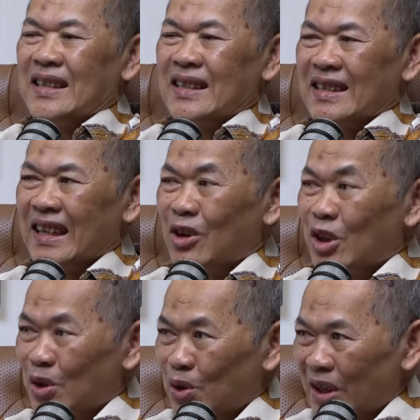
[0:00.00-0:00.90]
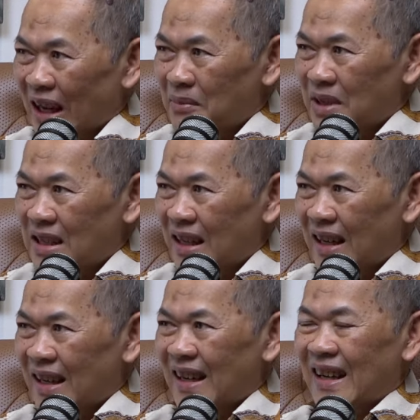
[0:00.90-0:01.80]
CO2
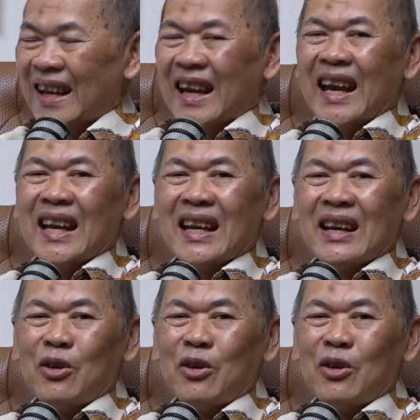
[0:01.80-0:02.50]
emission, and